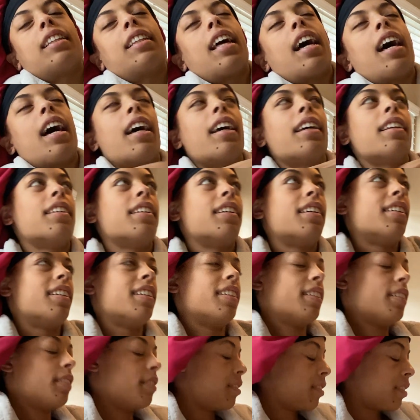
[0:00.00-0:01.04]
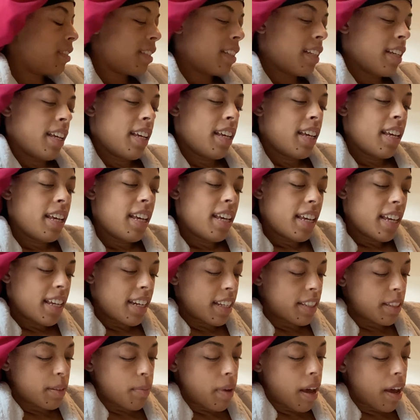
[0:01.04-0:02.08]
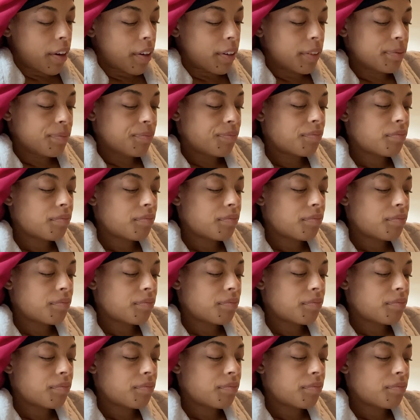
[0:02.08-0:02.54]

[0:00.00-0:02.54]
that it doesn't matter.